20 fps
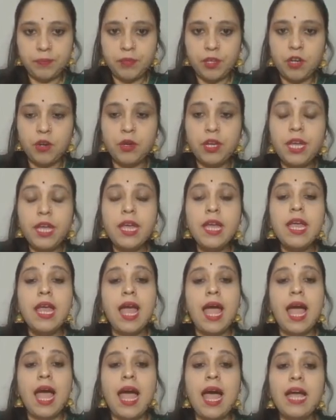okay,
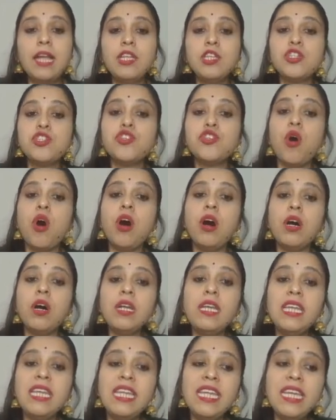and draw
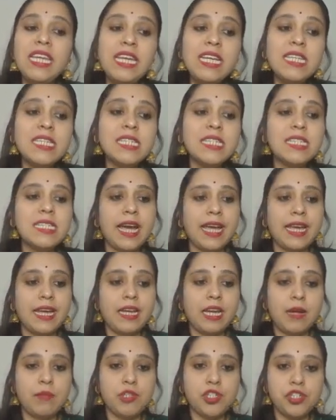a neat
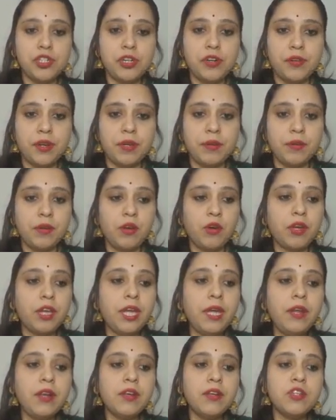diagram children,
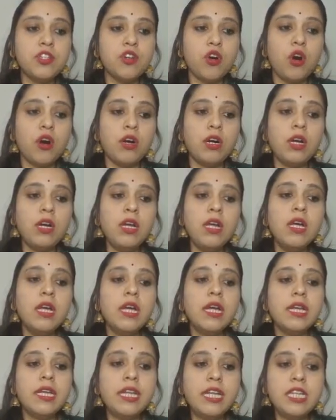okay, draw a
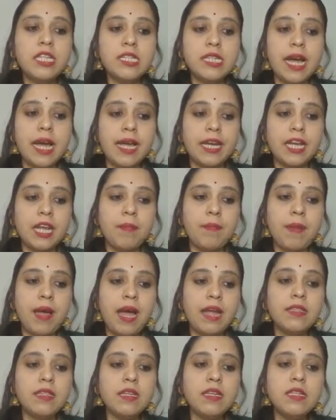neat diagram.
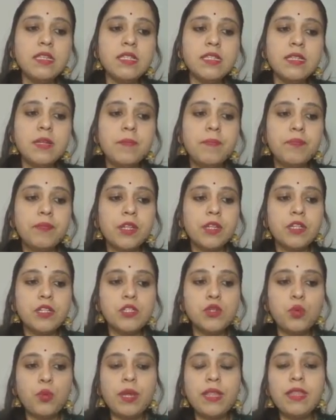And this,
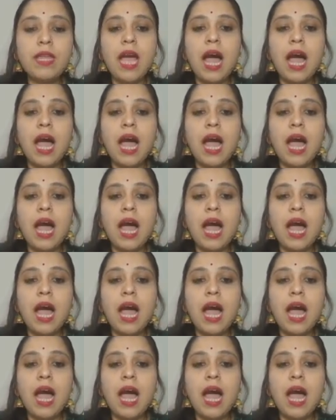so when they